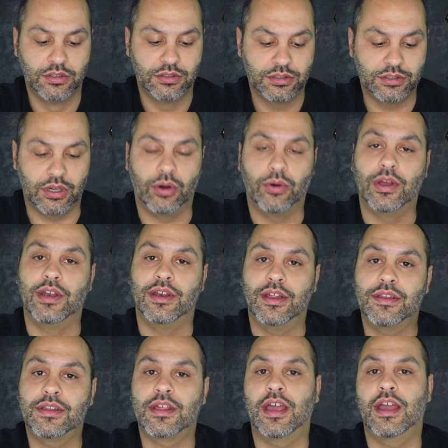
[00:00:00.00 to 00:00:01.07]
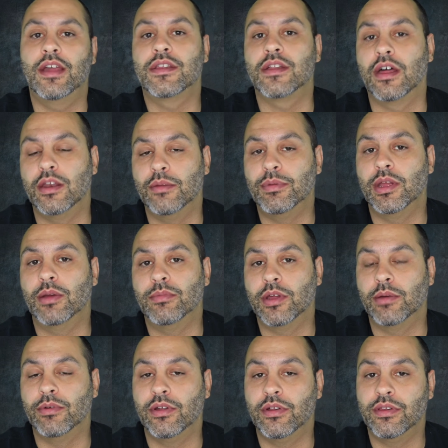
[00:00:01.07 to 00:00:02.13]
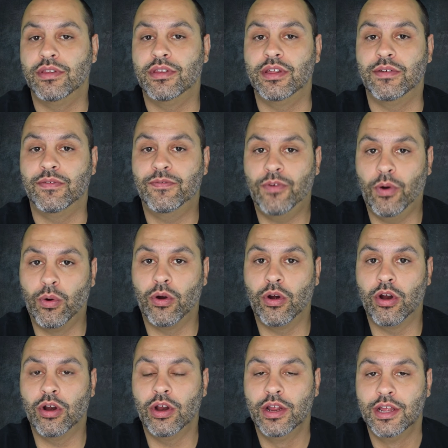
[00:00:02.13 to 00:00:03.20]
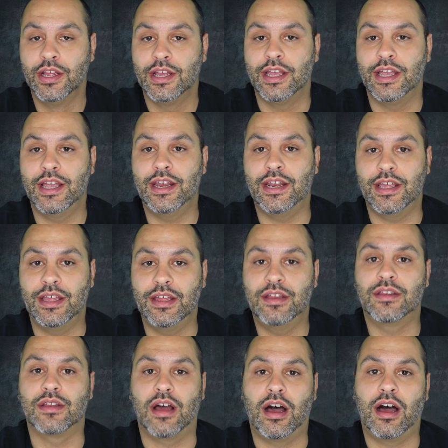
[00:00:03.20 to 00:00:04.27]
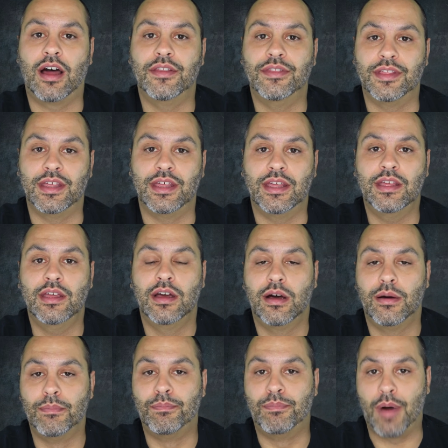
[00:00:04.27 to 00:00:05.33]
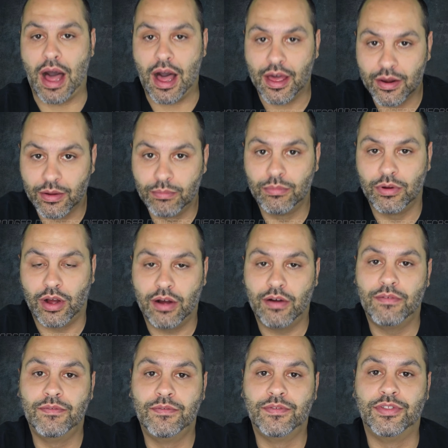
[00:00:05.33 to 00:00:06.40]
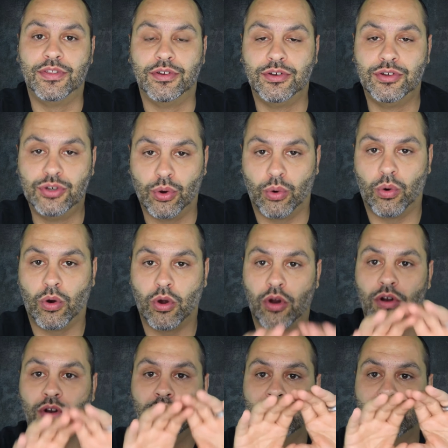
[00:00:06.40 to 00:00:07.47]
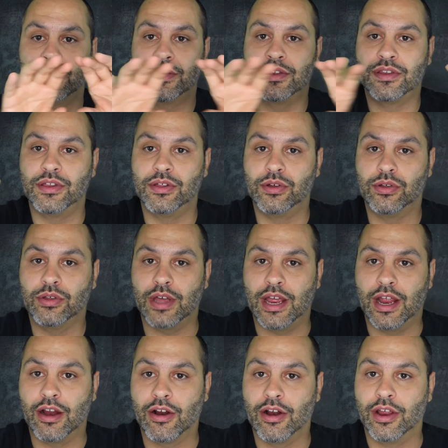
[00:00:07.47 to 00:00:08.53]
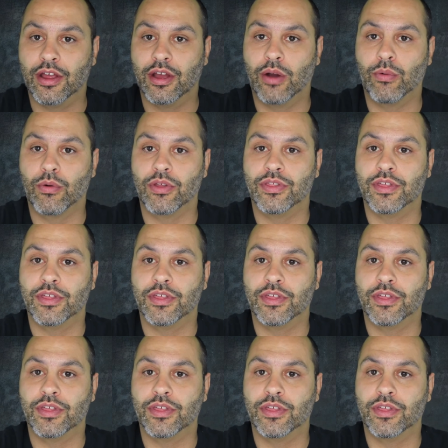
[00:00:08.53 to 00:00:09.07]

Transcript: So in this case, on the BMW Z4, it is on the bottom of the door sill area, where